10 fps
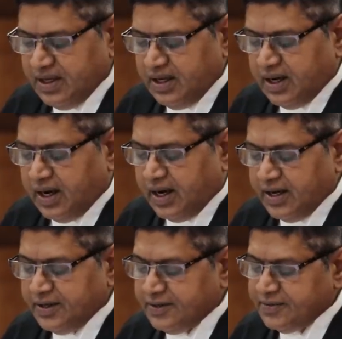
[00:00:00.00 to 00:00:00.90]

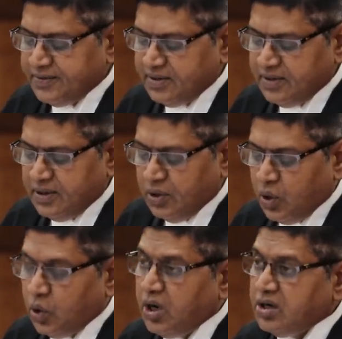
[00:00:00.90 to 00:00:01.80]
I
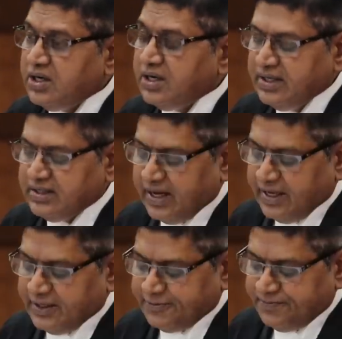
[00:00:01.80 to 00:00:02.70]
wholeheartedly
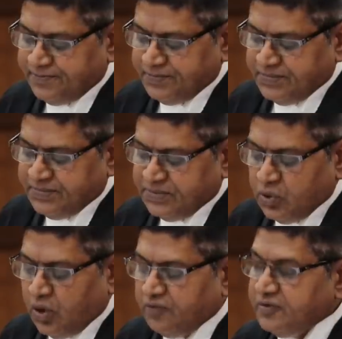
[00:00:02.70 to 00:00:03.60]
thank the
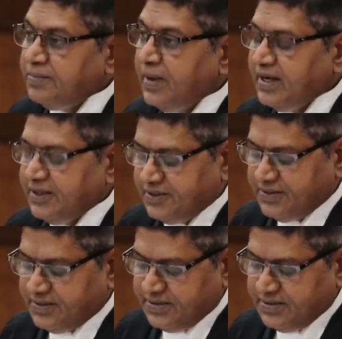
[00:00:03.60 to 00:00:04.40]
office bearers,